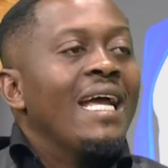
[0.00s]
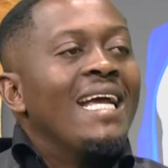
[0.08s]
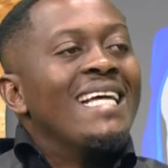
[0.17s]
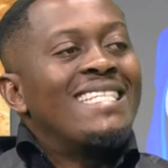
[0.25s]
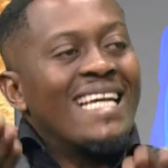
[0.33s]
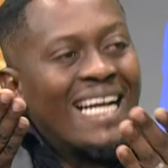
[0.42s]

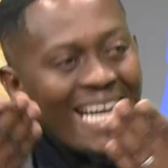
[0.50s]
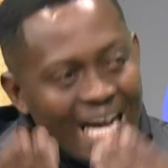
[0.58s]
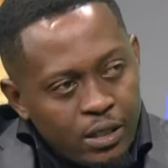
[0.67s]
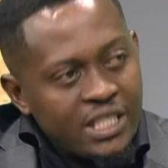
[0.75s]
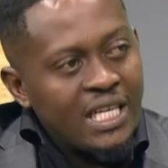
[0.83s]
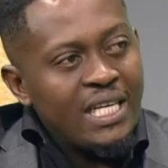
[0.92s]
It's a
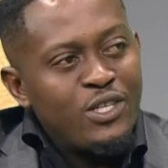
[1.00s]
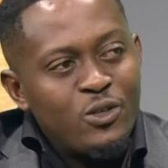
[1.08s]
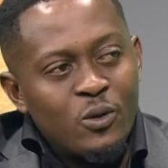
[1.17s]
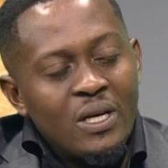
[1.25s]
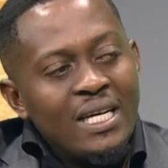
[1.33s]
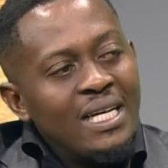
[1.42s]
culture issue.
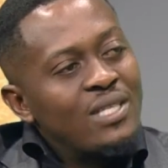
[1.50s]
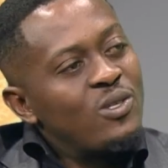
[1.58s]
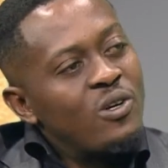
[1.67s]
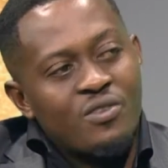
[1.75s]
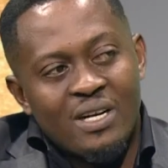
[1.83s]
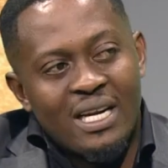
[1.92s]
It's
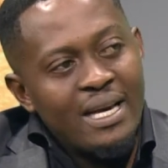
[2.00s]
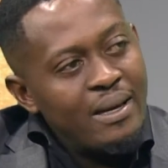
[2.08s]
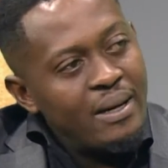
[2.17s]
not really